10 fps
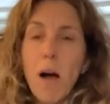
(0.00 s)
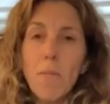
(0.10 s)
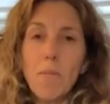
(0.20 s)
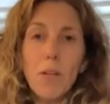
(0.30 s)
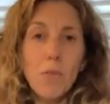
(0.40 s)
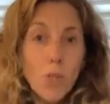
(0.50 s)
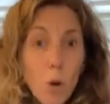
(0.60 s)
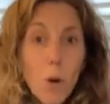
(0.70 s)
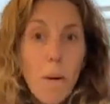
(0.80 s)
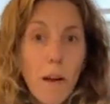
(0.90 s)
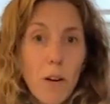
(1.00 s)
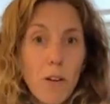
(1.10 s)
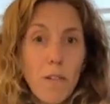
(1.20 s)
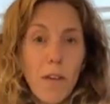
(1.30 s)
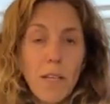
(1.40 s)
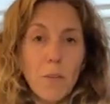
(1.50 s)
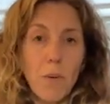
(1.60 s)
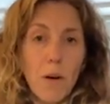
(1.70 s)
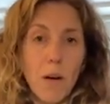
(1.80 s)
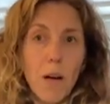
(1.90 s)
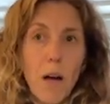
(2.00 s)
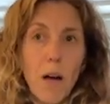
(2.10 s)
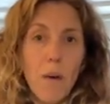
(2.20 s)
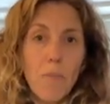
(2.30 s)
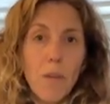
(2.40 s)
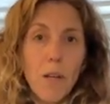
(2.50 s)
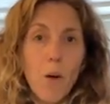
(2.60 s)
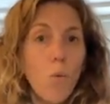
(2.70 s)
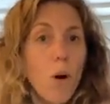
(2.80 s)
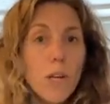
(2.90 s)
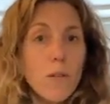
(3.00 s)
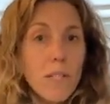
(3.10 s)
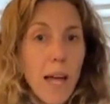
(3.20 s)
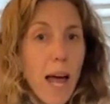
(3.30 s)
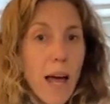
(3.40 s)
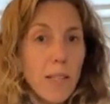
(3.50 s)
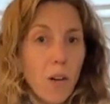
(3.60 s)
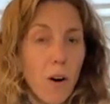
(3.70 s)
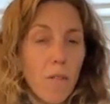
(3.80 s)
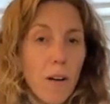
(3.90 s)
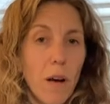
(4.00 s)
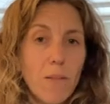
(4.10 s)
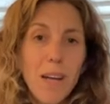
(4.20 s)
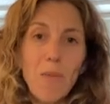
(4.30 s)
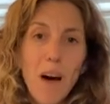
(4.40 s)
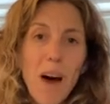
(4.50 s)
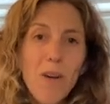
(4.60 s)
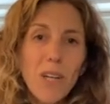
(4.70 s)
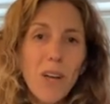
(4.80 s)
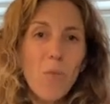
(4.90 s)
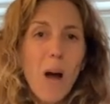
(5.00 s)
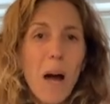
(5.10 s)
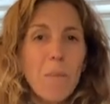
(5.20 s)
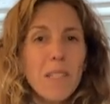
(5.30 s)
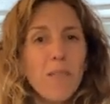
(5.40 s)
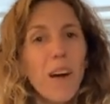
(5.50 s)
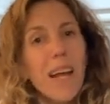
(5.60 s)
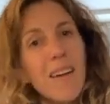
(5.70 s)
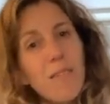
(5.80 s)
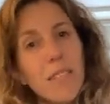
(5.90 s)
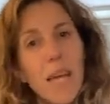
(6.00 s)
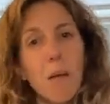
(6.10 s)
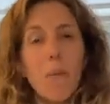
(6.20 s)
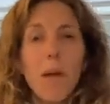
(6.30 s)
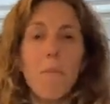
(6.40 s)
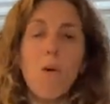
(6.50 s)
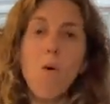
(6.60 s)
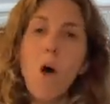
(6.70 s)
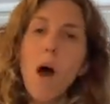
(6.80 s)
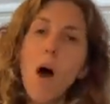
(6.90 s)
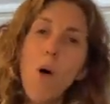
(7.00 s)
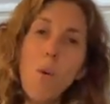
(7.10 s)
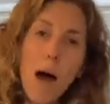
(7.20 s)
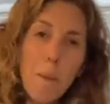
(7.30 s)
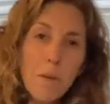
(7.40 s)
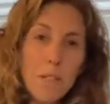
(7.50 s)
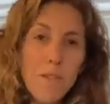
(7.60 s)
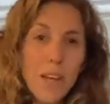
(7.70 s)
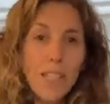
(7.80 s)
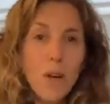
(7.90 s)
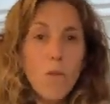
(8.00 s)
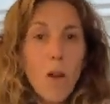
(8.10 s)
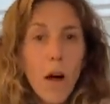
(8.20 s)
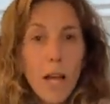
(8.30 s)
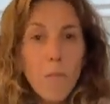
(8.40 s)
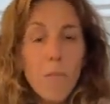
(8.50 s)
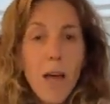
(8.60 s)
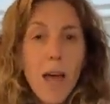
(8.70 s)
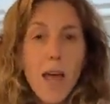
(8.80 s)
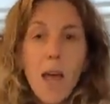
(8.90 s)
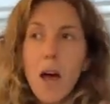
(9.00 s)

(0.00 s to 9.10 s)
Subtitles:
you know, talk about it on your Facebook. You know, what are you scared of? And I was like, well, you know, what happens if I irritate people? What happens if they don't like me?